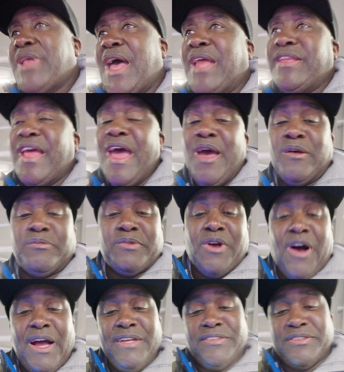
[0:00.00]
And yeah,
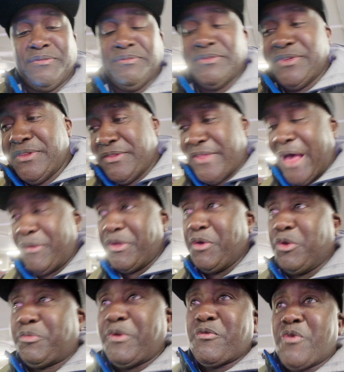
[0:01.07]
guys, it
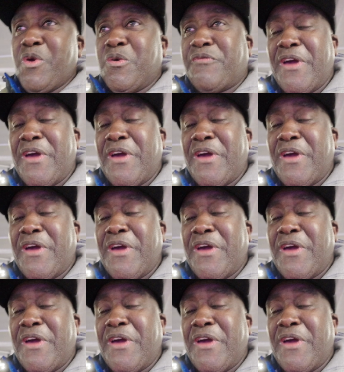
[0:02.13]
has been real.